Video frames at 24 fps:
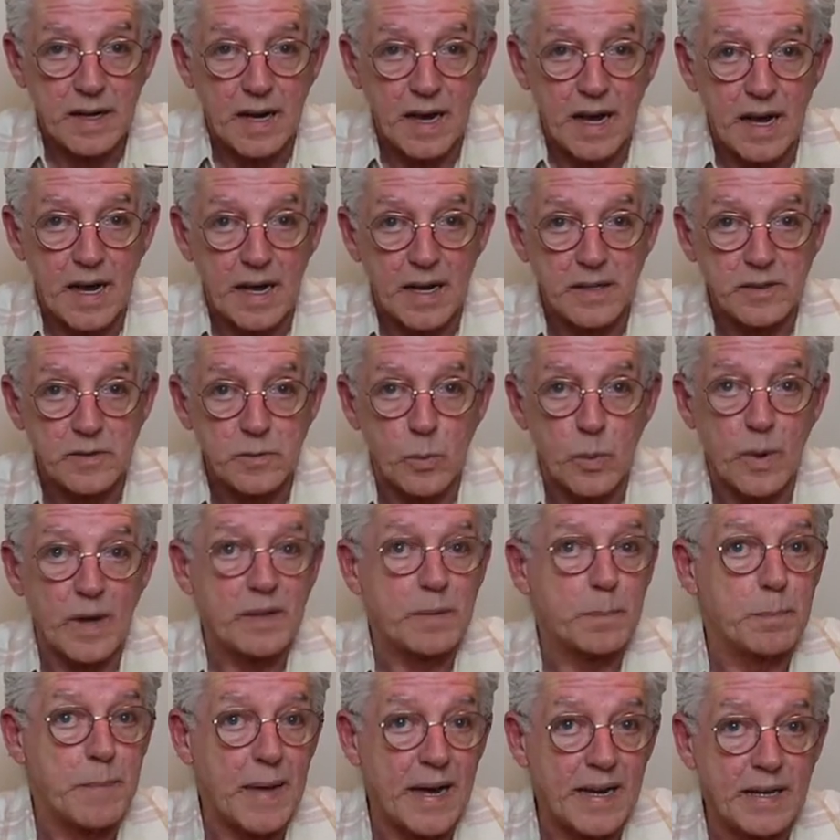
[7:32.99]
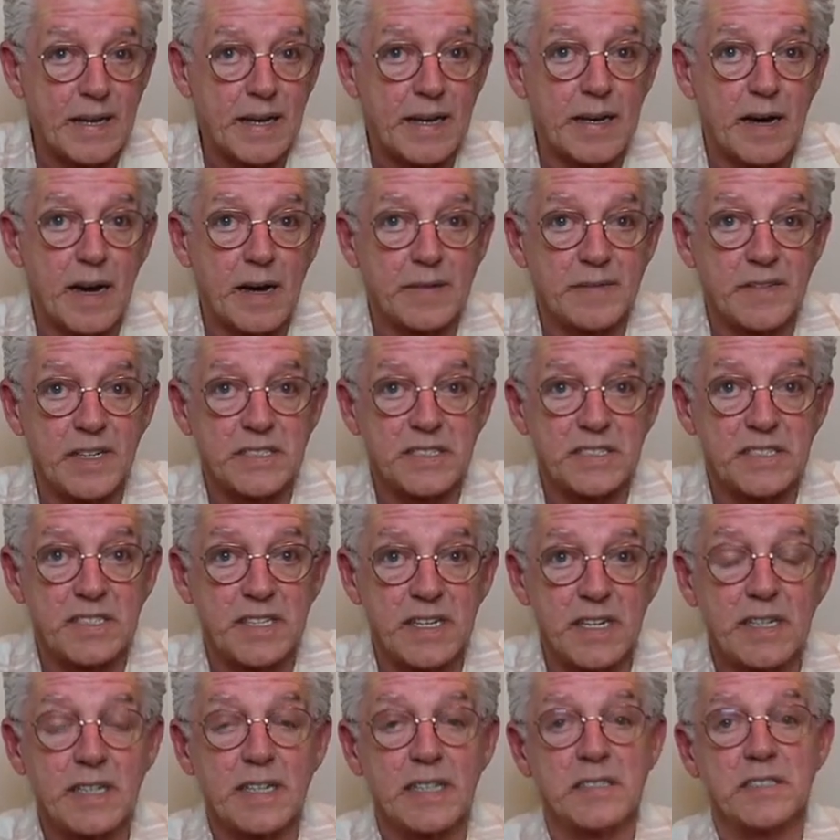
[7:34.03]
And with many of us
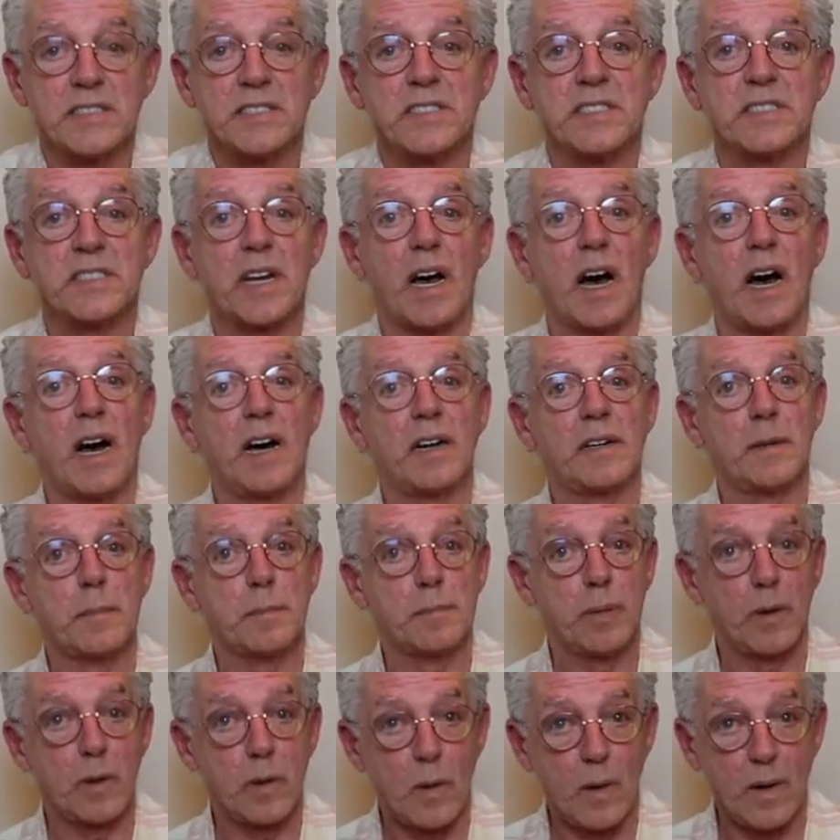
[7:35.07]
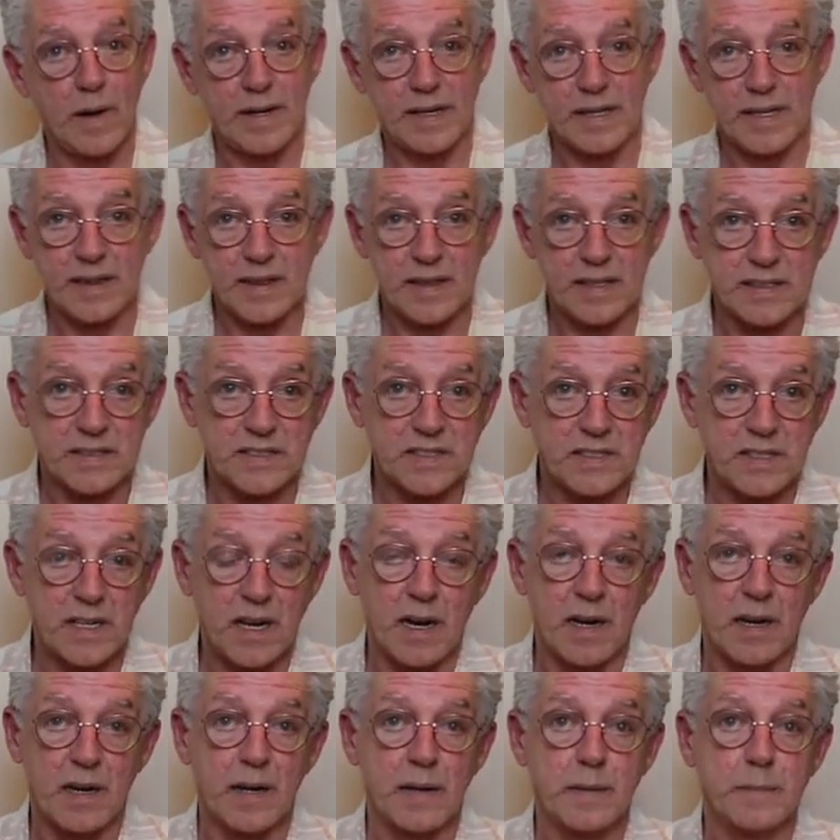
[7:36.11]
deacons unemployed at this
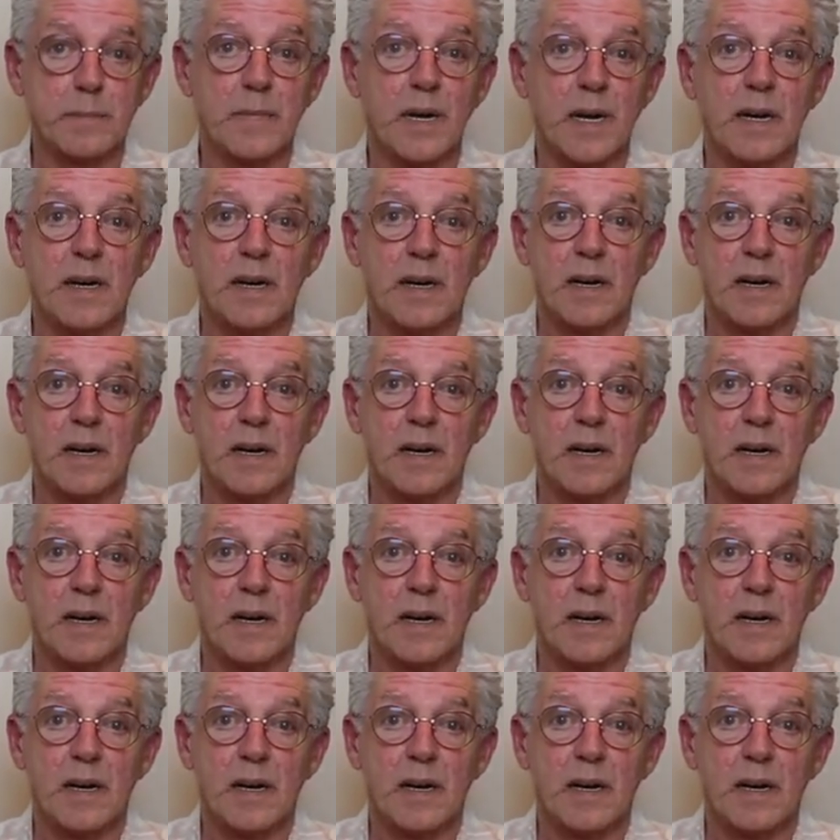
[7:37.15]
time,